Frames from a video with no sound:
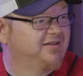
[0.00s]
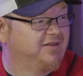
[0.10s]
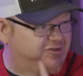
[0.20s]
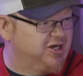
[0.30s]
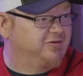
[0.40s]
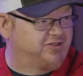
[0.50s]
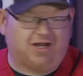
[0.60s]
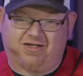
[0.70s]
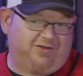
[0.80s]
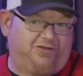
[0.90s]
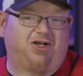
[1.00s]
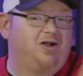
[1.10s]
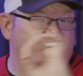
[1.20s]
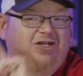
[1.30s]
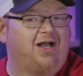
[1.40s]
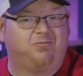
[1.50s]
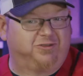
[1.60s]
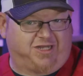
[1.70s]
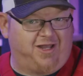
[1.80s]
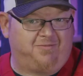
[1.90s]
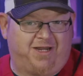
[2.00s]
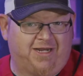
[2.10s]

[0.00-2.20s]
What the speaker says: the choke job, because the choke job was coming.